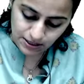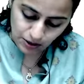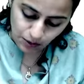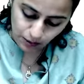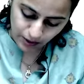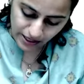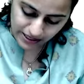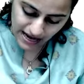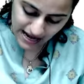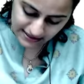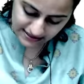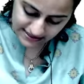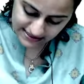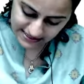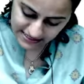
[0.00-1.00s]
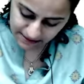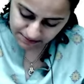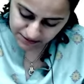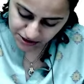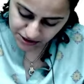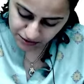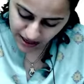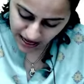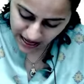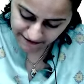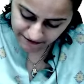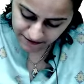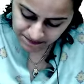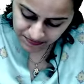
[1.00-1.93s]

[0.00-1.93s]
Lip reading: What are the steps you have?